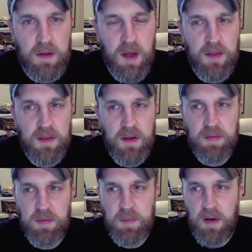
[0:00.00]
Yeah, I
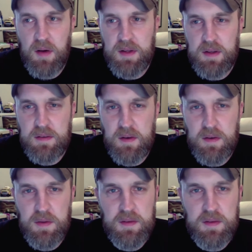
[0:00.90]
think for me, often it
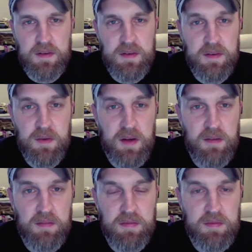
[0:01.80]
starts with just a
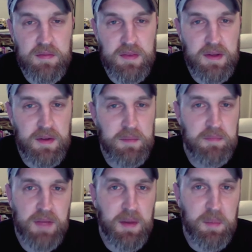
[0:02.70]
story I've
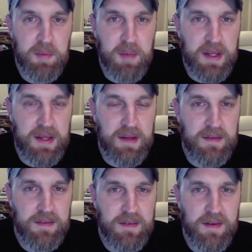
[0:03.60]
made up with my
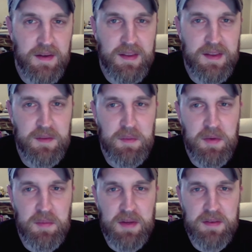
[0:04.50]
kids. I think that's where
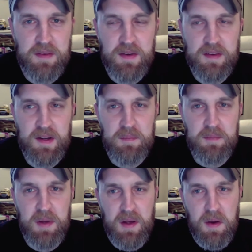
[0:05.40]
most of my stories that
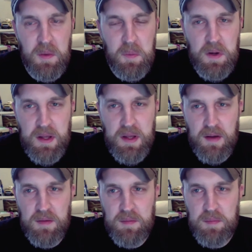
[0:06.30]
I'm working
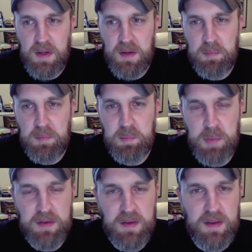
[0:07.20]
on
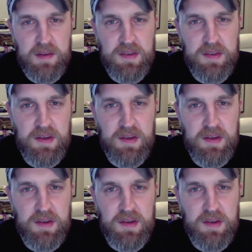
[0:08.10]
pitching this